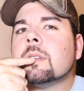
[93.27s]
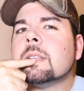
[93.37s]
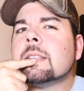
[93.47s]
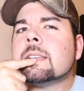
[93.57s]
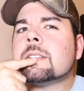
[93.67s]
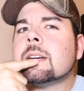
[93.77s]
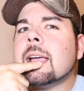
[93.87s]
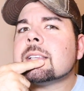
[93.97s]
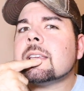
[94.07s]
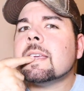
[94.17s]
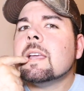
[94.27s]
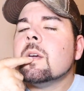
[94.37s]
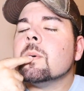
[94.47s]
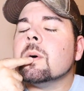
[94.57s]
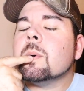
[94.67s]
and then they start asking,
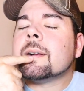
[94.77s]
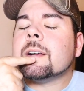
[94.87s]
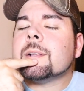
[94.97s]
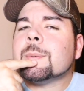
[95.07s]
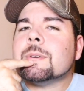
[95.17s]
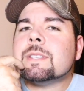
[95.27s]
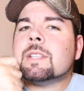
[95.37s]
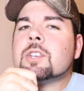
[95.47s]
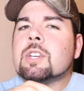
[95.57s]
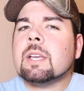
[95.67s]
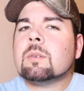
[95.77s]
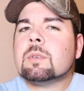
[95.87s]
well, what color was the shit?